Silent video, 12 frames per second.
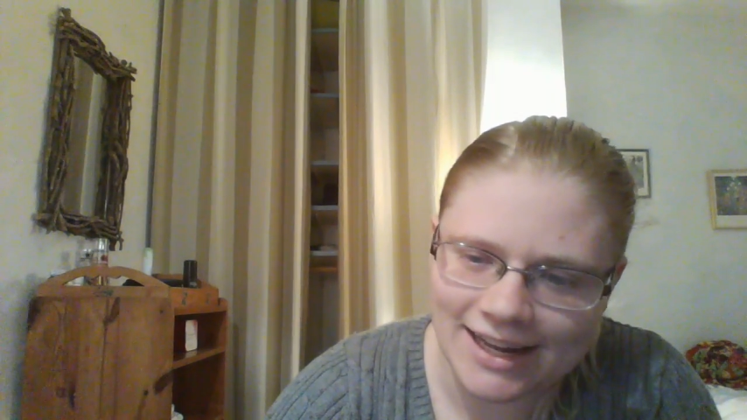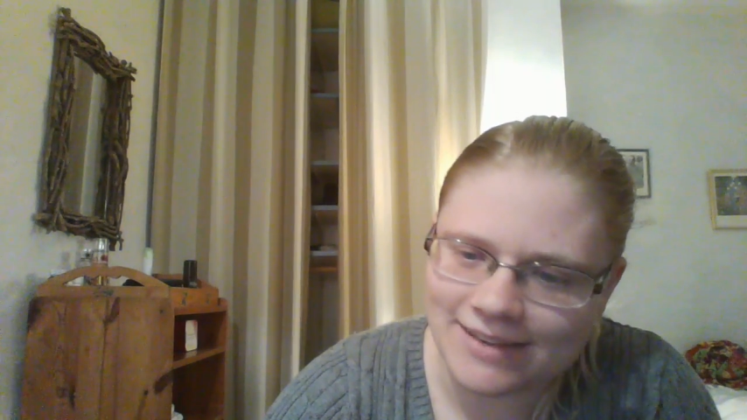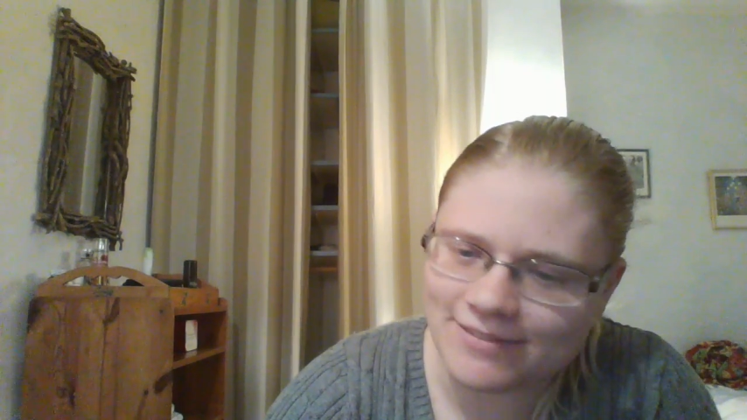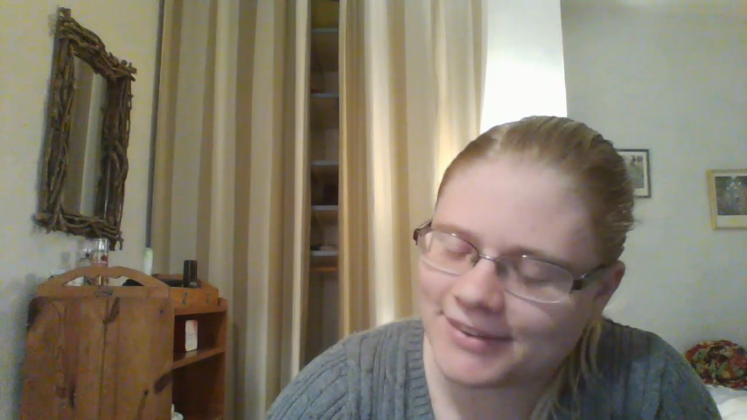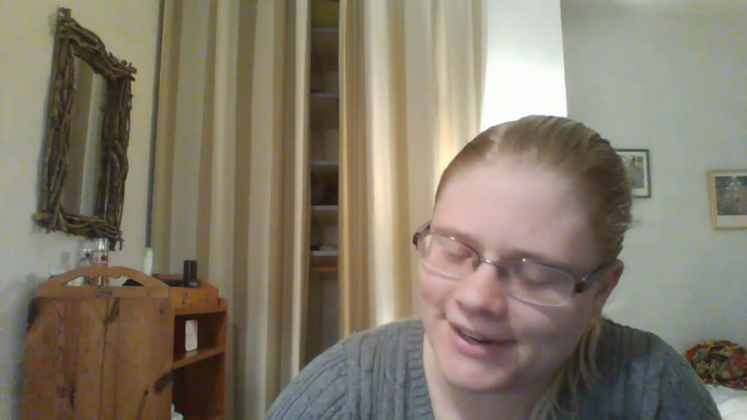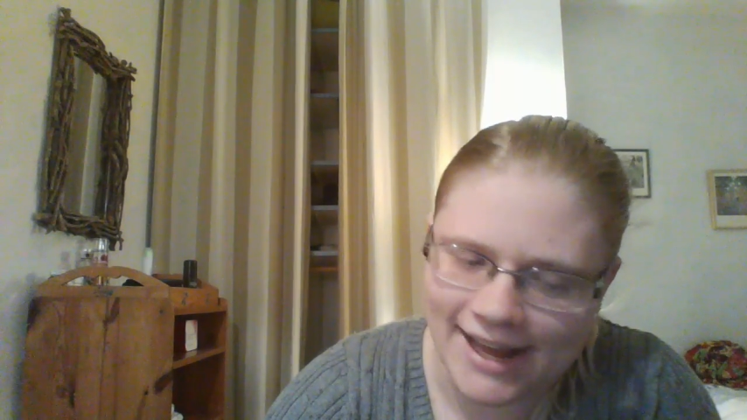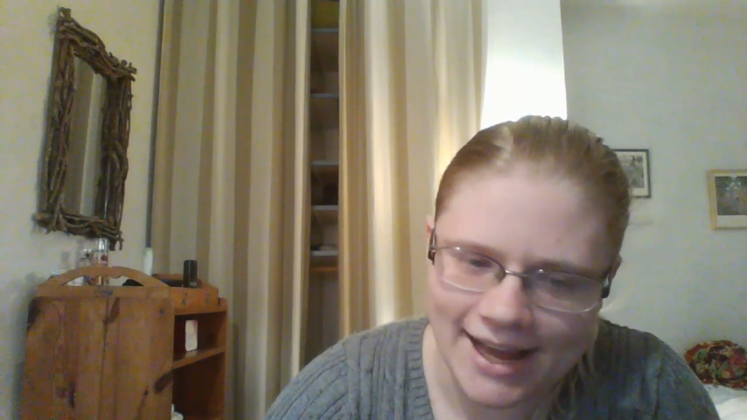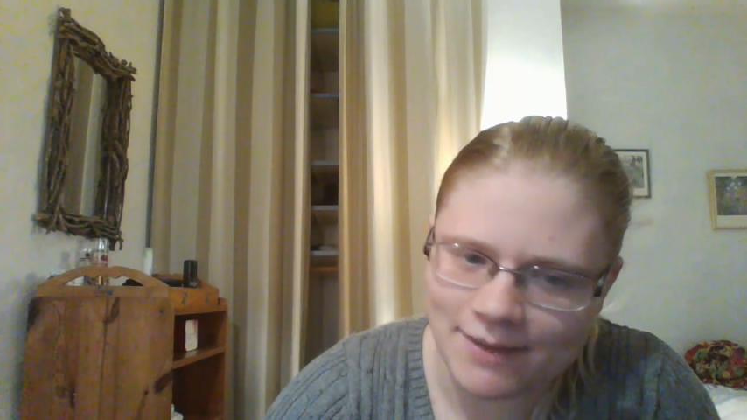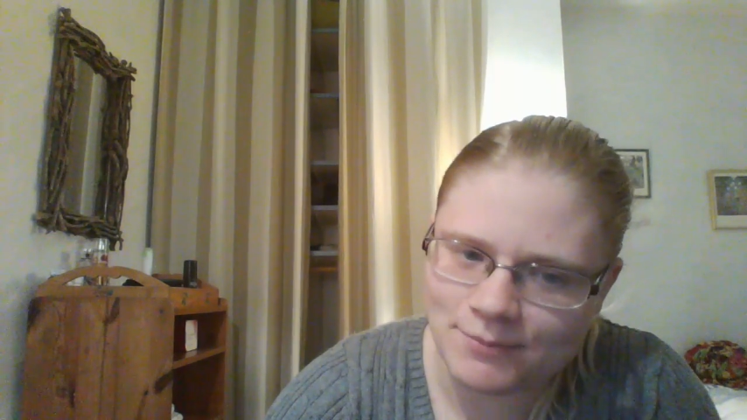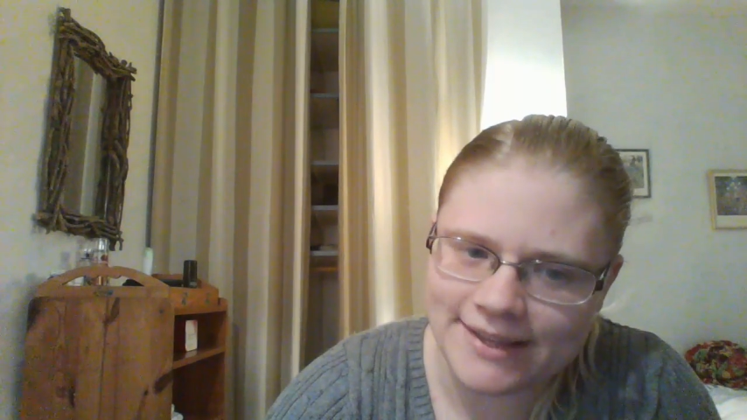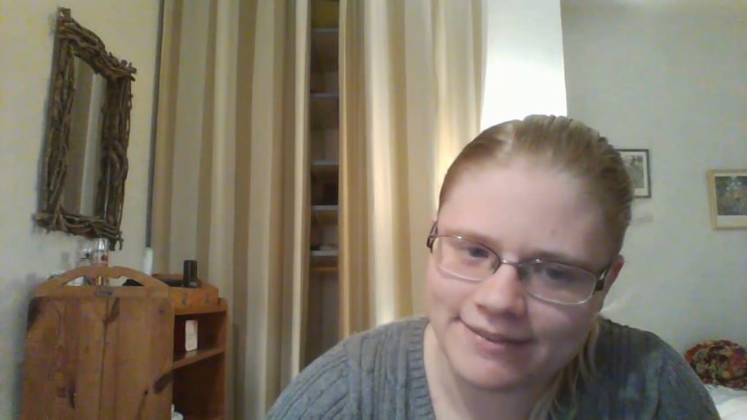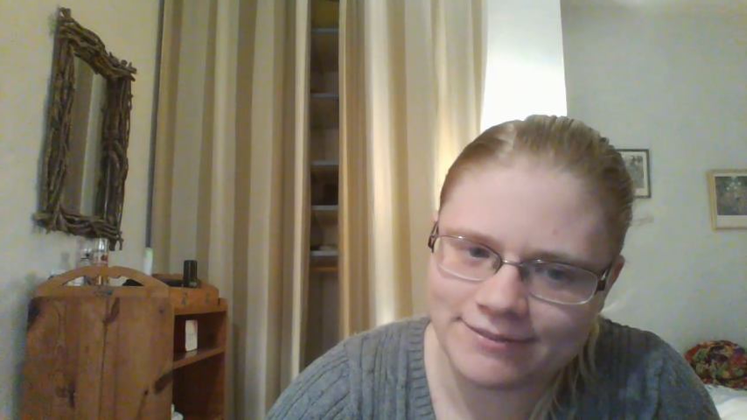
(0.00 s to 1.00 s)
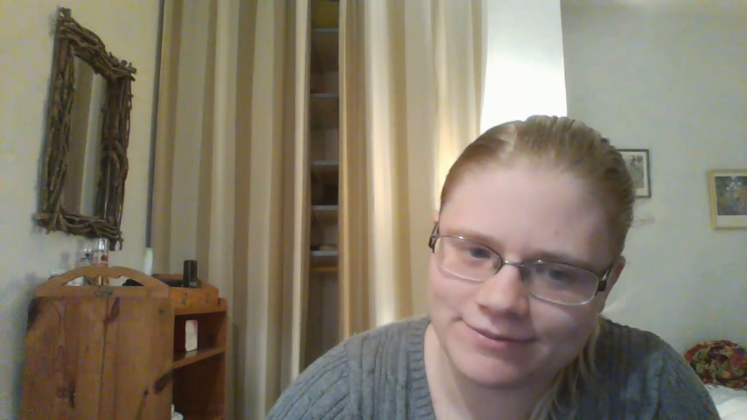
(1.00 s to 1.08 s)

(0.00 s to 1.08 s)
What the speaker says: I am very happy.